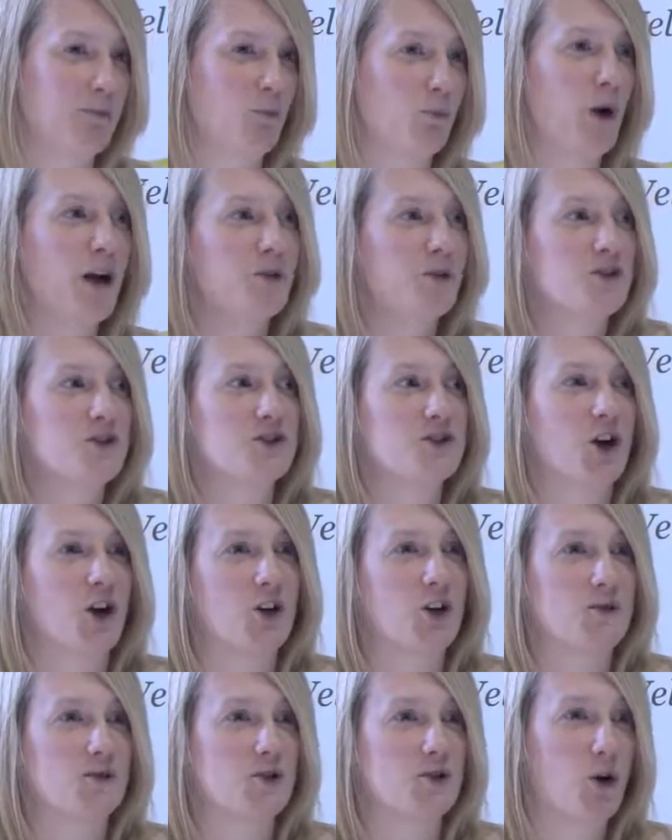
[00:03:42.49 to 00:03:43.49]
Why don't you
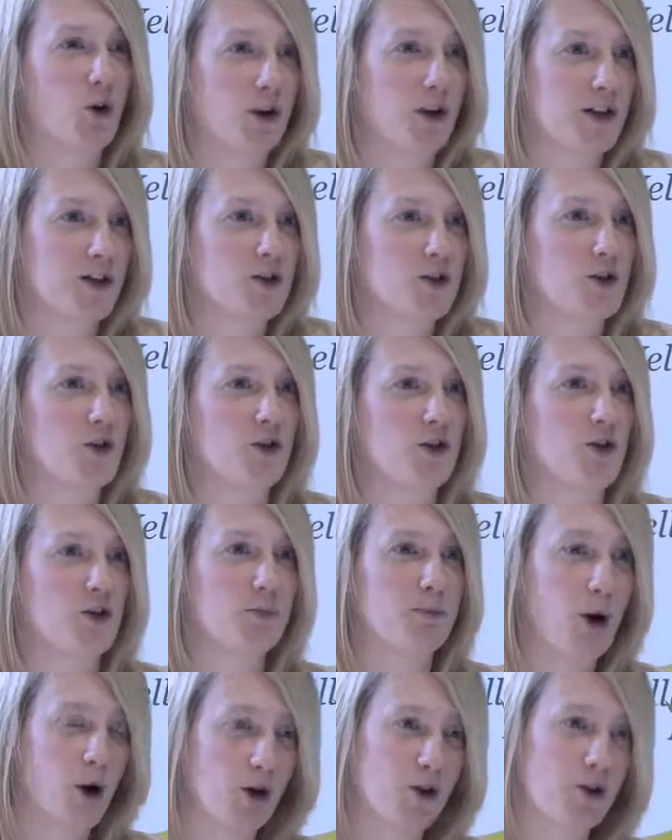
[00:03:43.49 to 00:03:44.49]
start talking to your
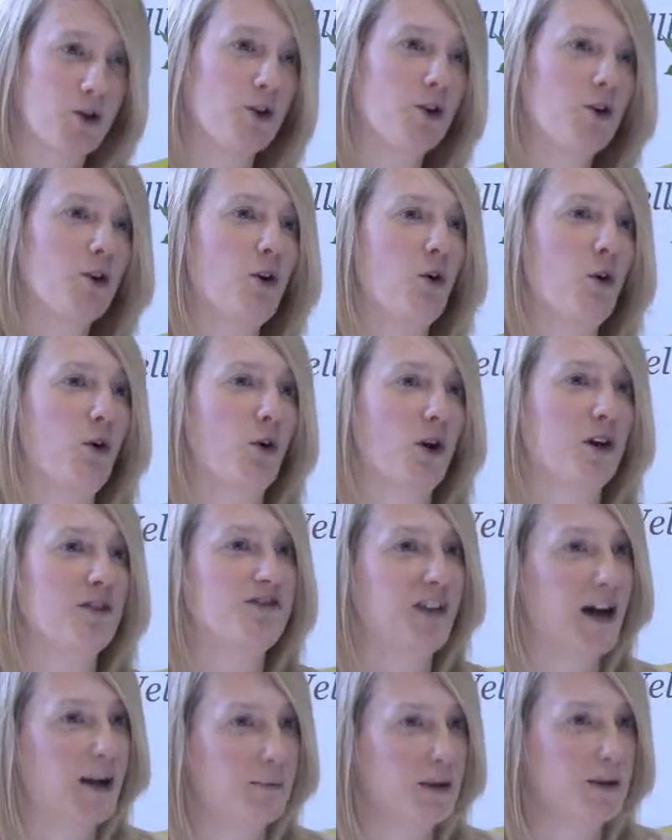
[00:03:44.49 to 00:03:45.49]
partner or a
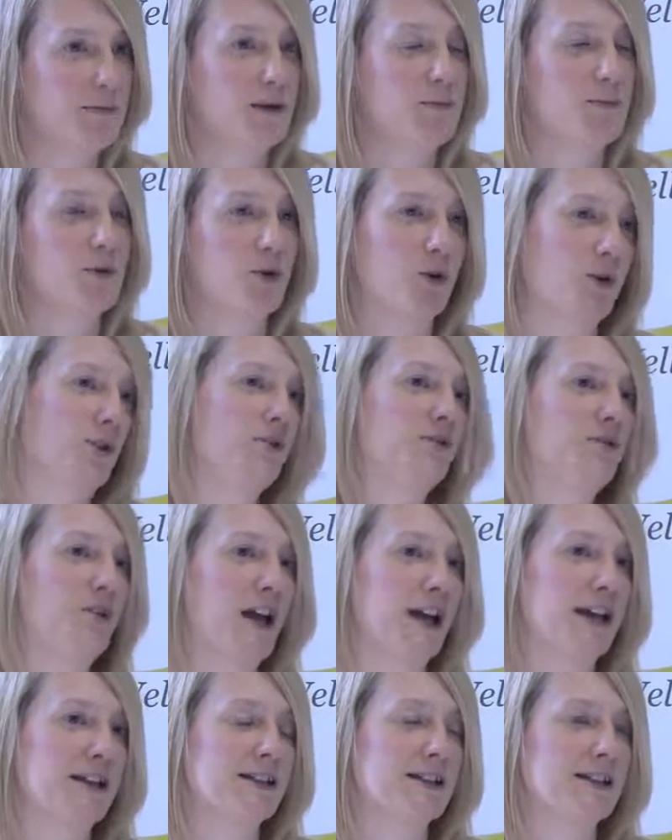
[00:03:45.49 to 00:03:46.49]
family member or a
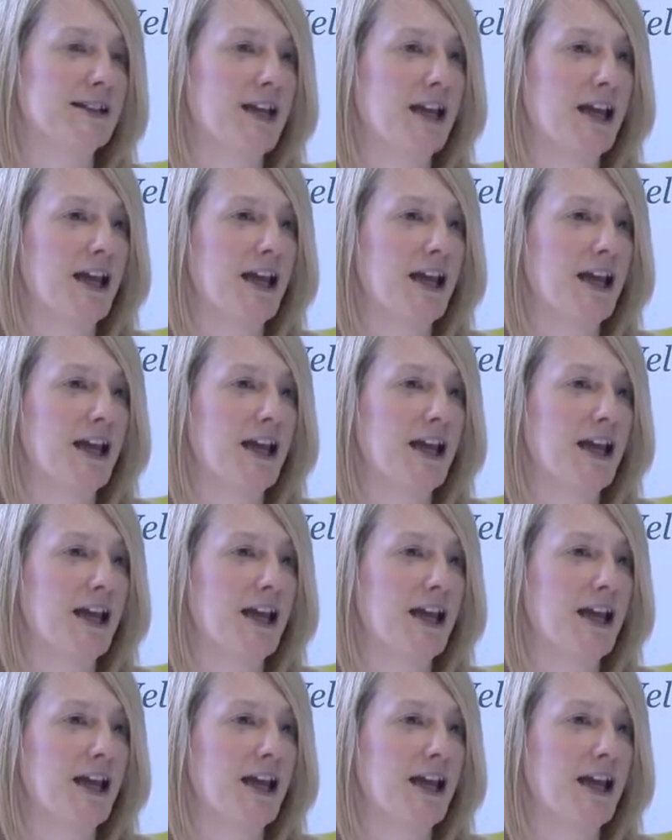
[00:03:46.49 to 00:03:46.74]
friend?